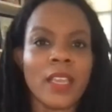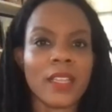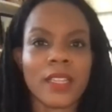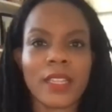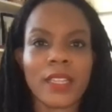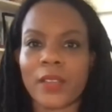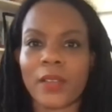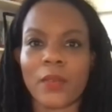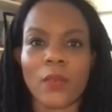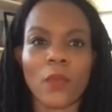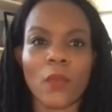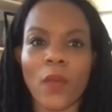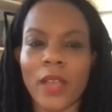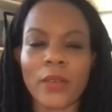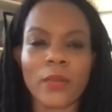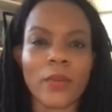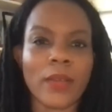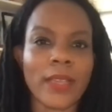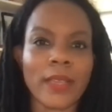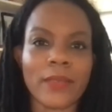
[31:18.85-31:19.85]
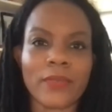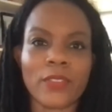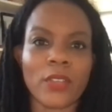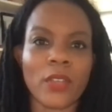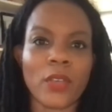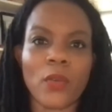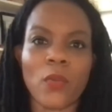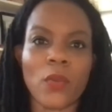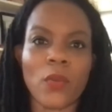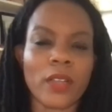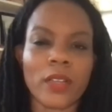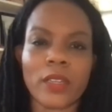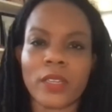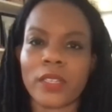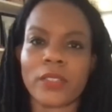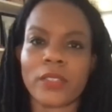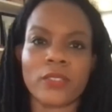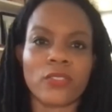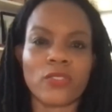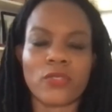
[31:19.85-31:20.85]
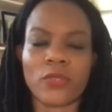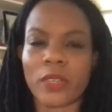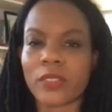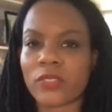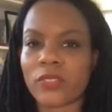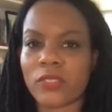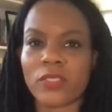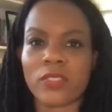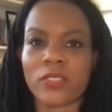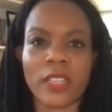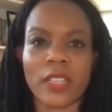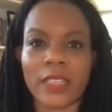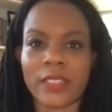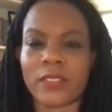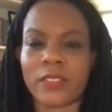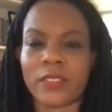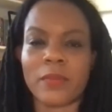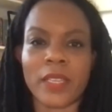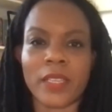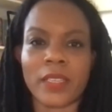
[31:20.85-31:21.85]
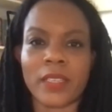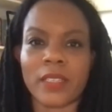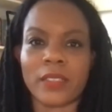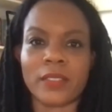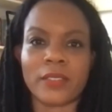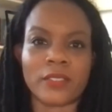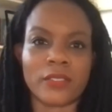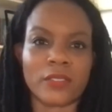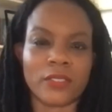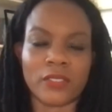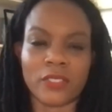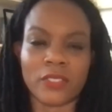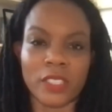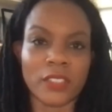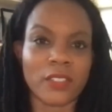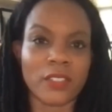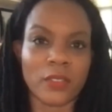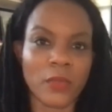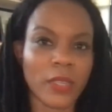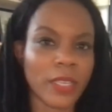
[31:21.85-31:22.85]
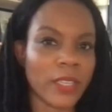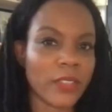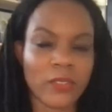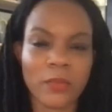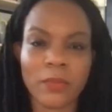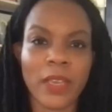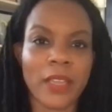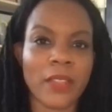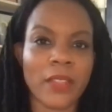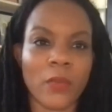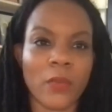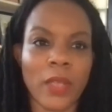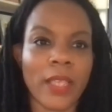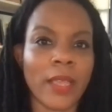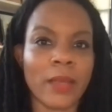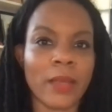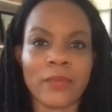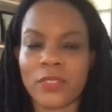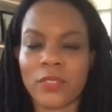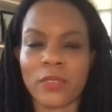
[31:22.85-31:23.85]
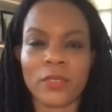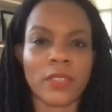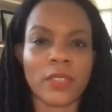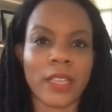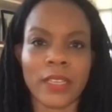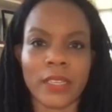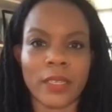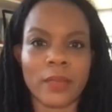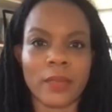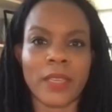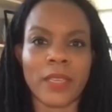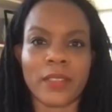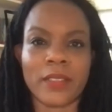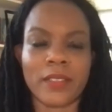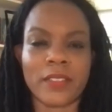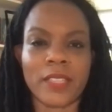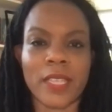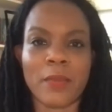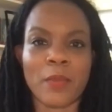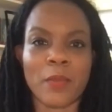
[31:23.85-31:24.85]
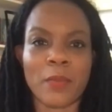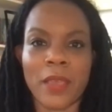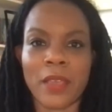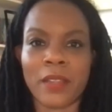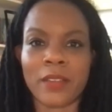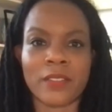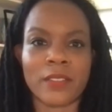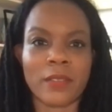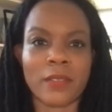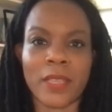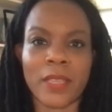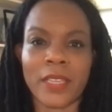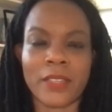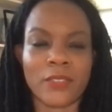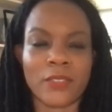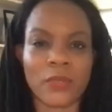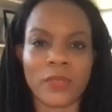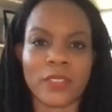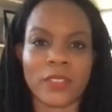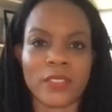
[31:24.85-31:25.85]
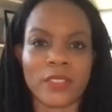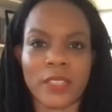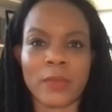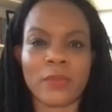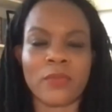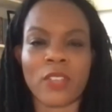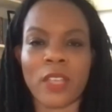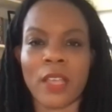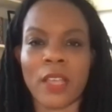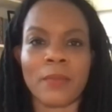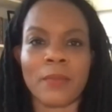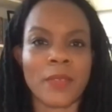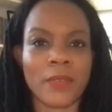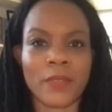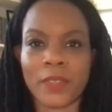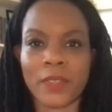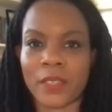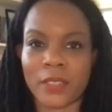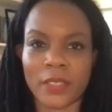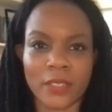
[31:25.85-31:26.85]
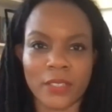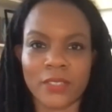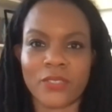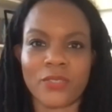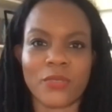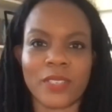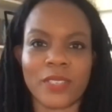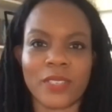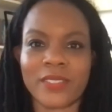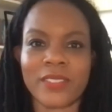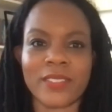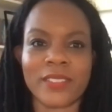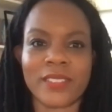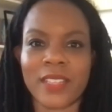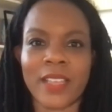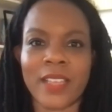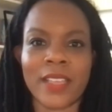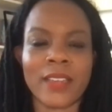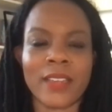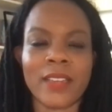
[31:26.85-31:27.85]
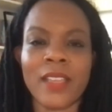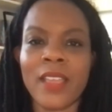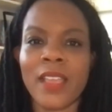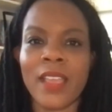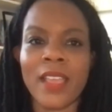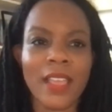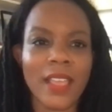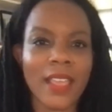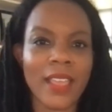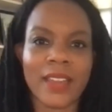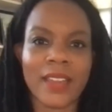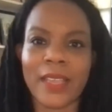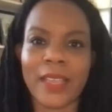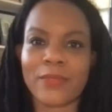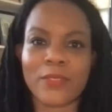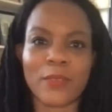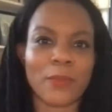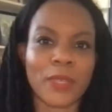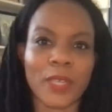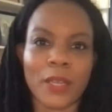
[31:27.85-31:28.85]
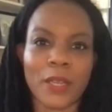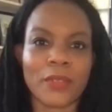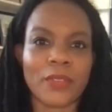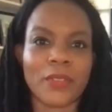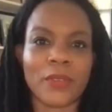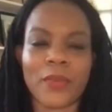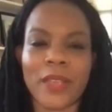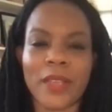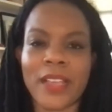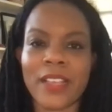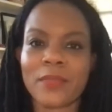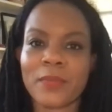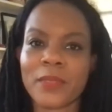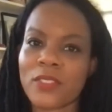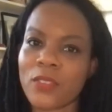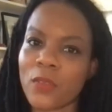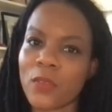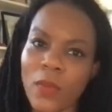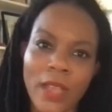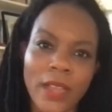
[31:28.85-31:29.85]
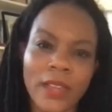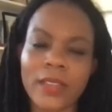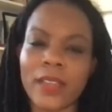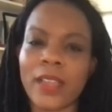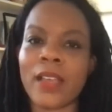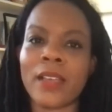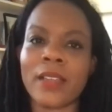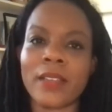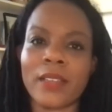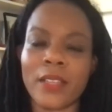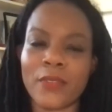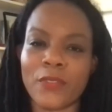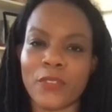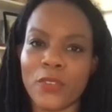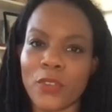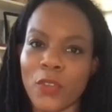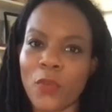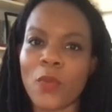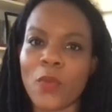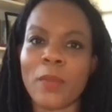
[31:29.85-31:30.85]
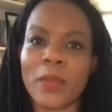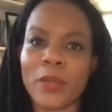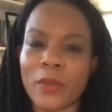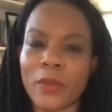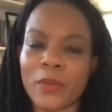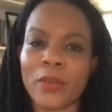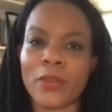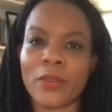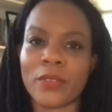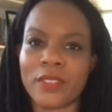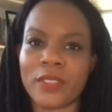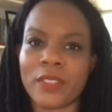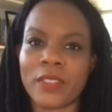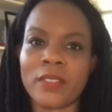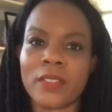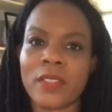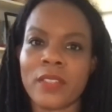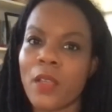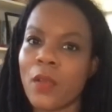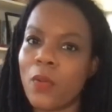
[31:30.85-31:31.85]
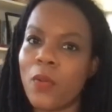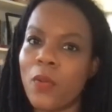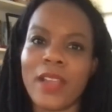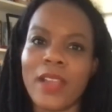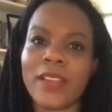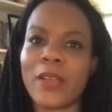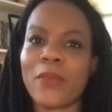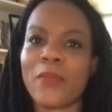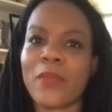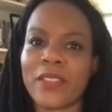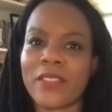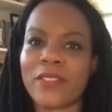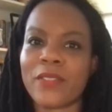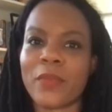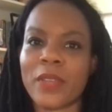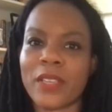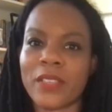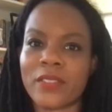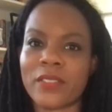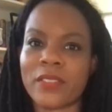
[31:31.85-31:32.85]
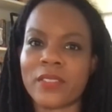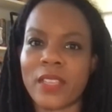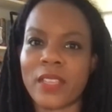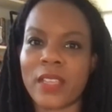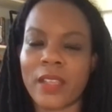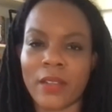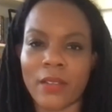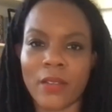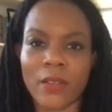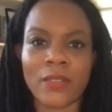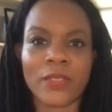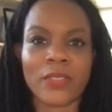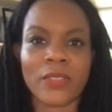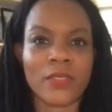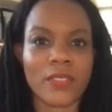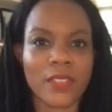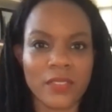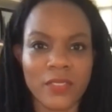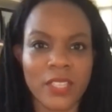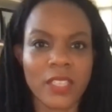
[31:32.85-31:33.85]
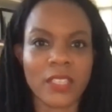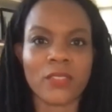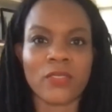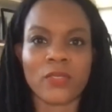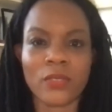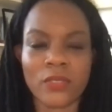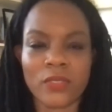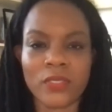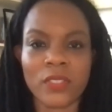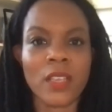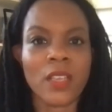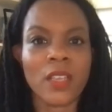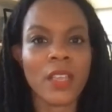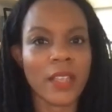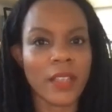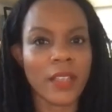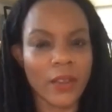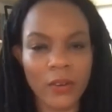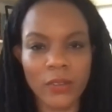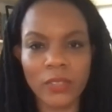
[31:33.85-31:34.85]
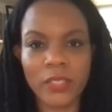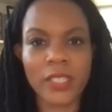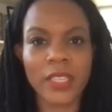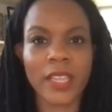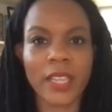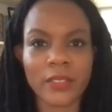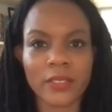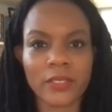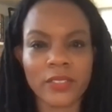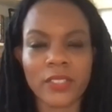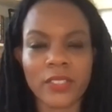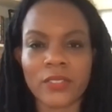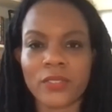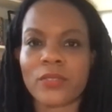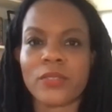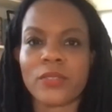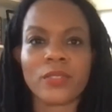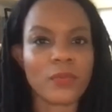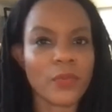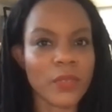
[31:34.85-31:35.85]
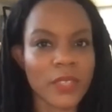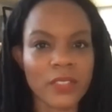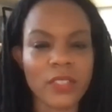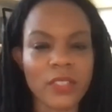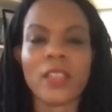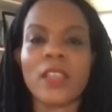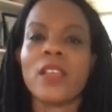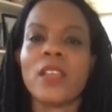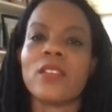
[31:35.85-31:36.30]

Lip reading: Like, why do I have to go work on a construction site to make a decent wage? And by the way, I'm still not going to make the same amount as a man doing the same job, even on a construction site. And have to put up with harassment. So why not, if women are nurses, why not raise the wages there? Or the teachers, early care teachers, raise it.